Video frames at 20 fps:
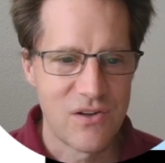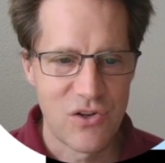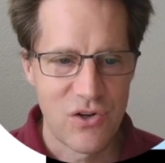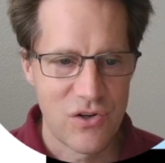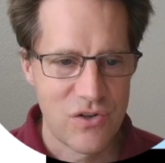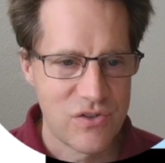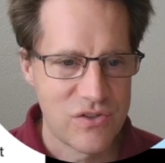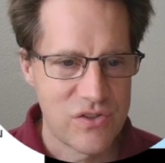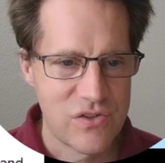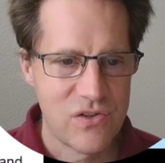
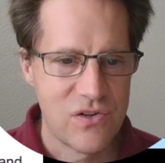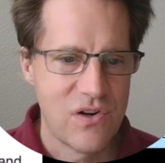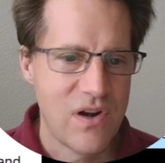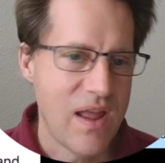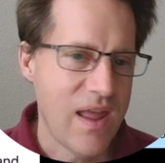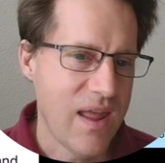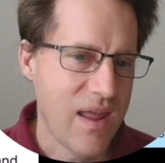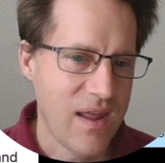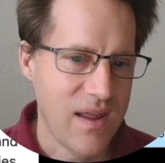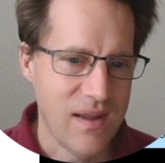Cursor
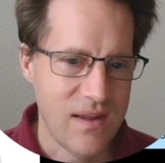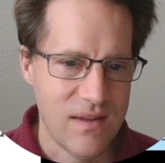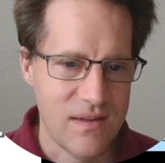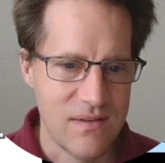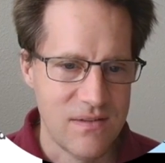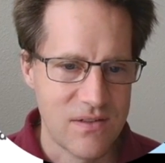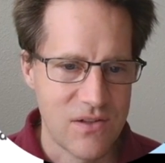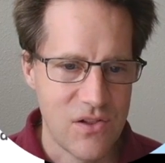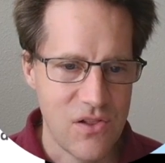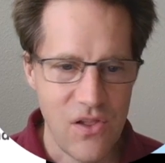
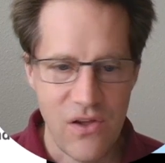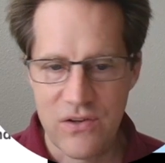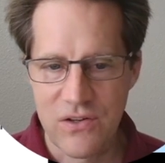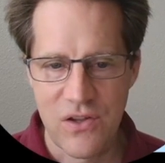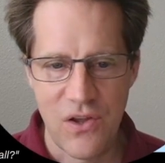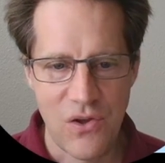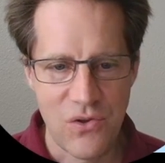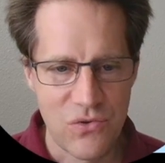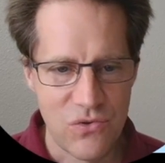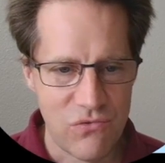and Claude
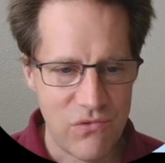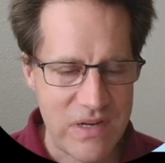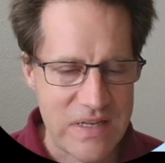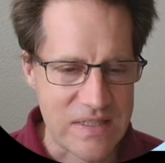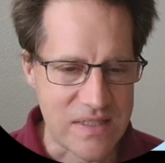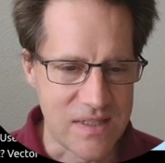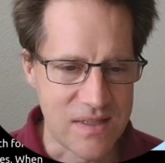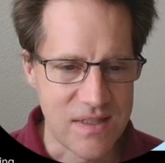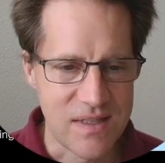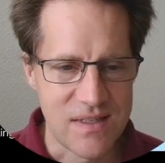Code
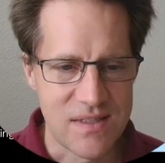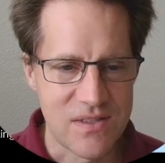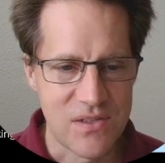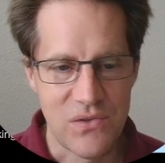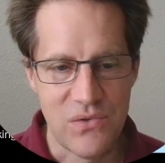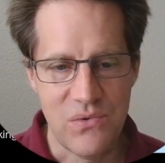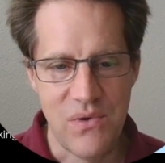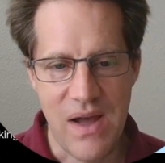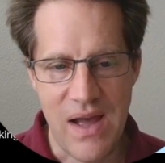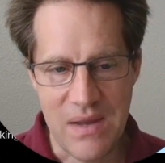recently,
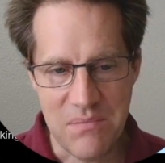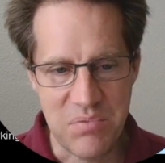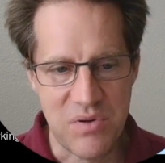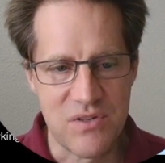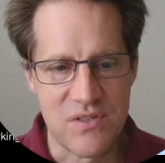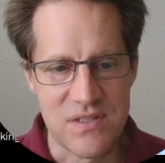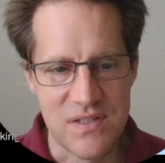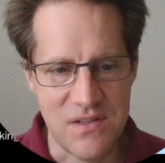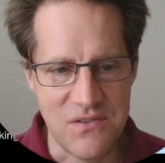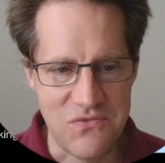so I
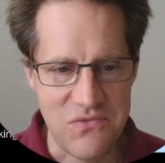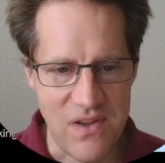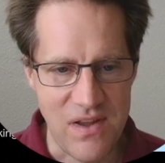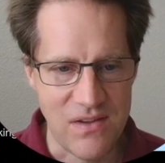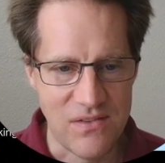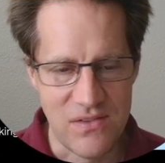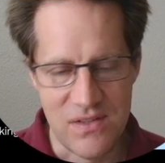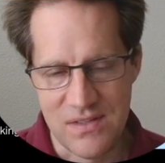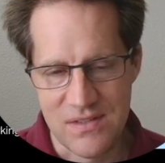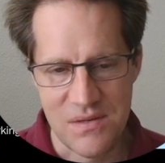personally
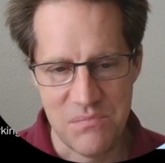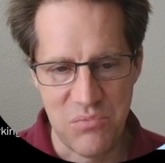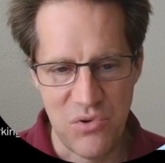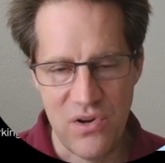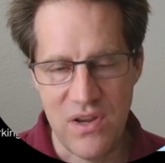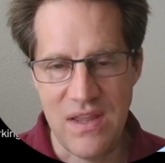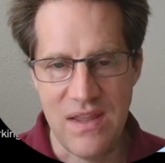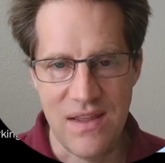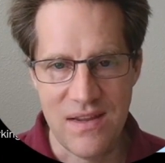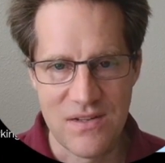found this a
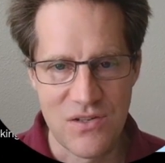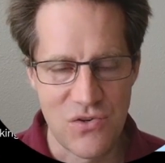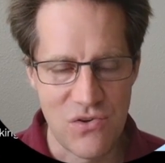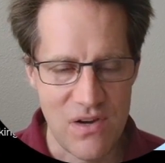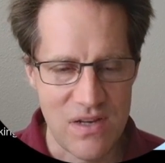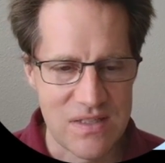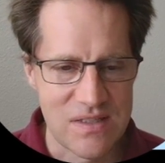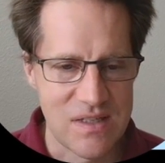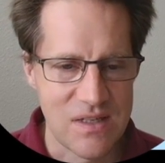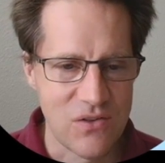pretty
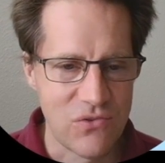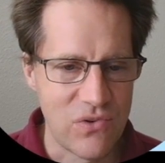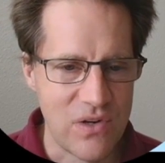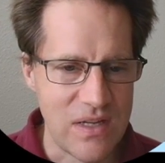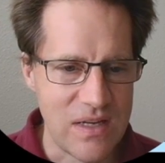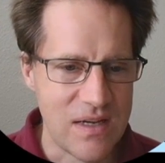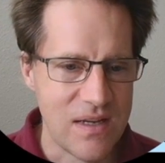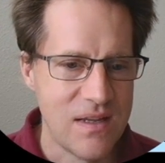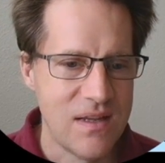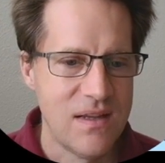interesting
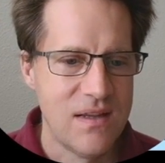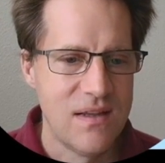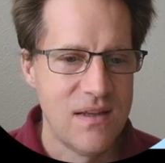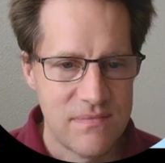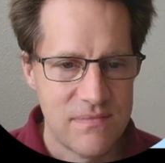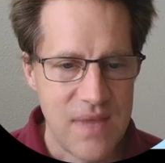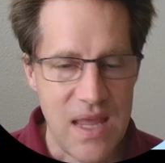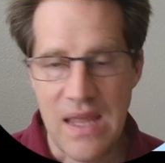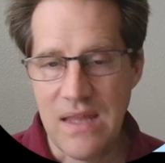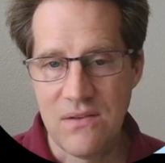read.
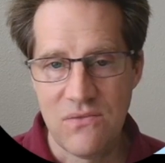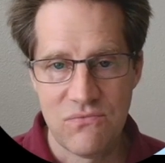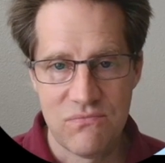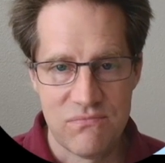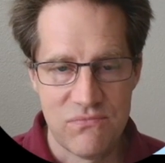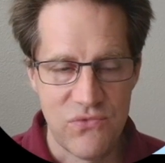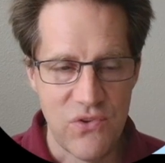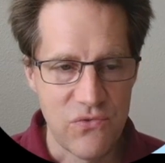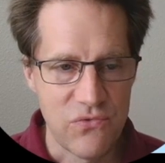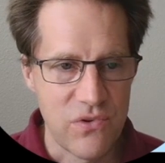And
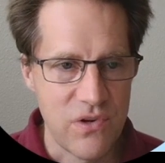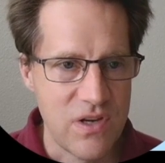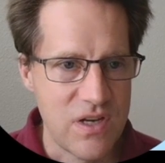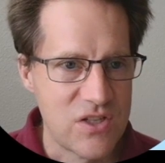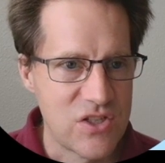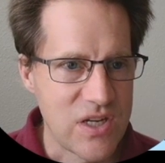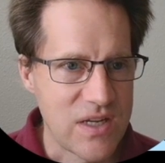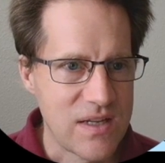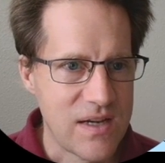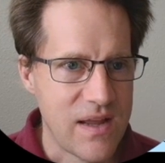feel free to
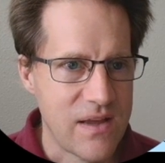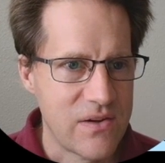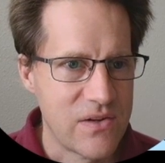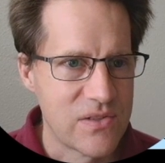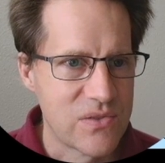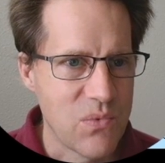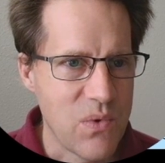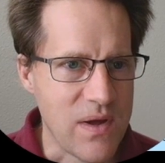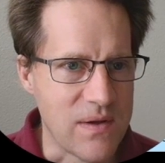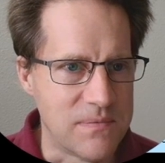check it out
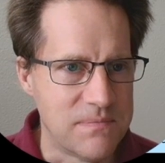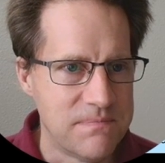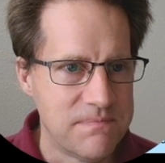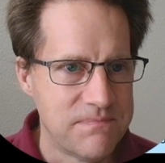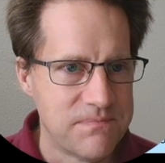as well.